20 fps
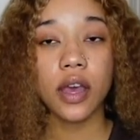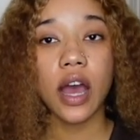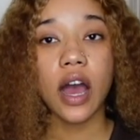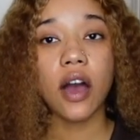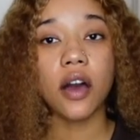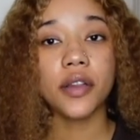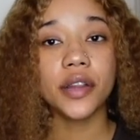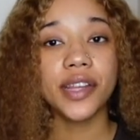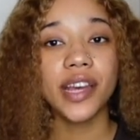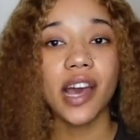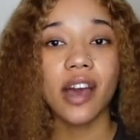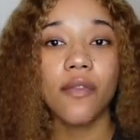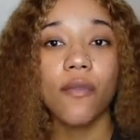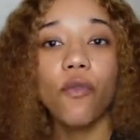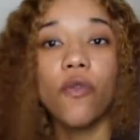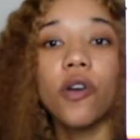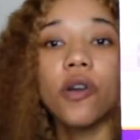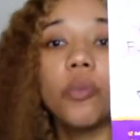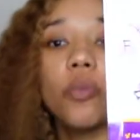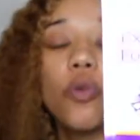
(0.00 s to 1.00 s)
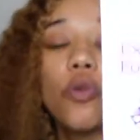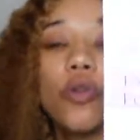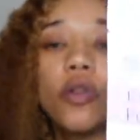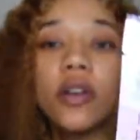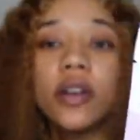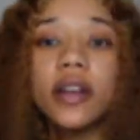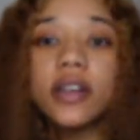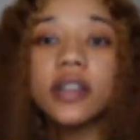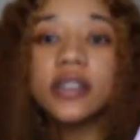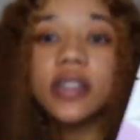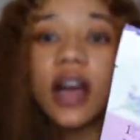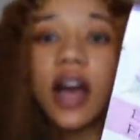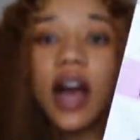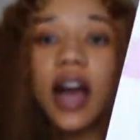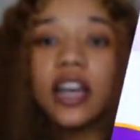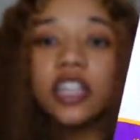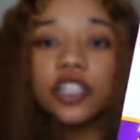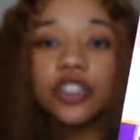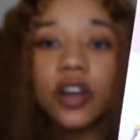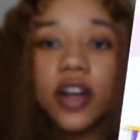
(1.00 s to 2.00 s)
I only have one more because
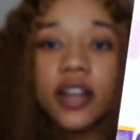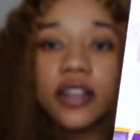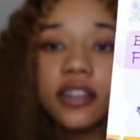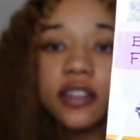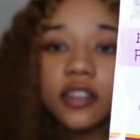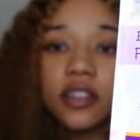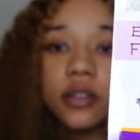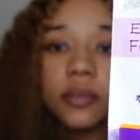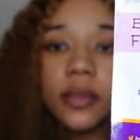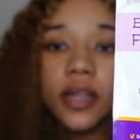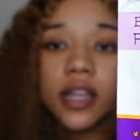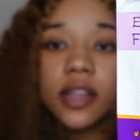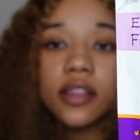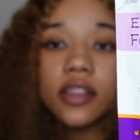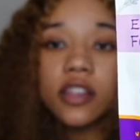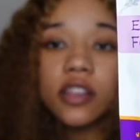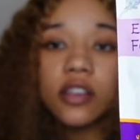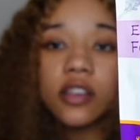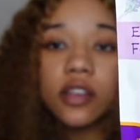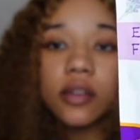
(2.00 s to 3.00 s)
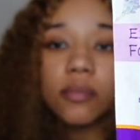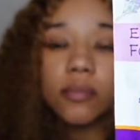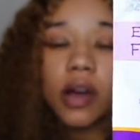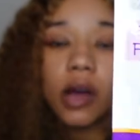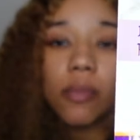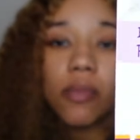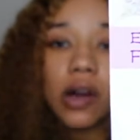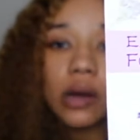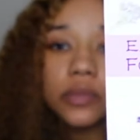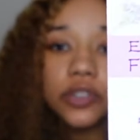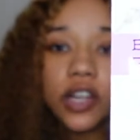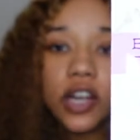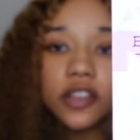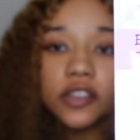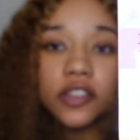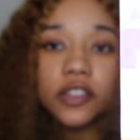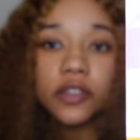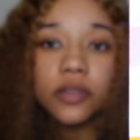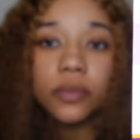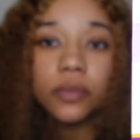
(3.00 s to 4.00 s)
I tried them and then my mom
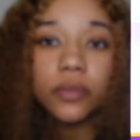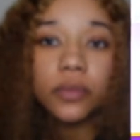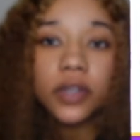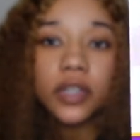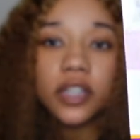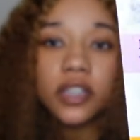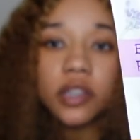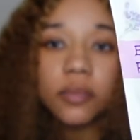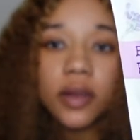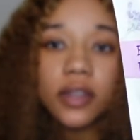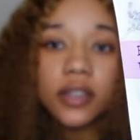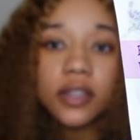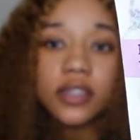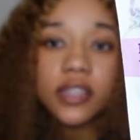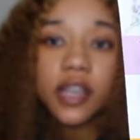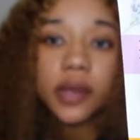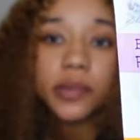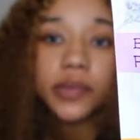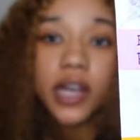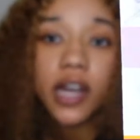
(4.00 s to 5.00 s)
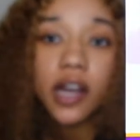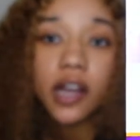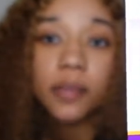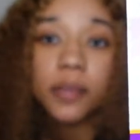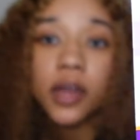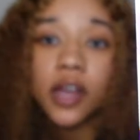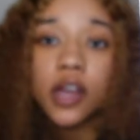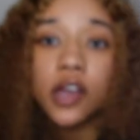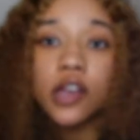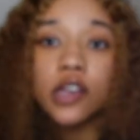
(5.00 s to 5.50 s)
tried them. We did them at the same time.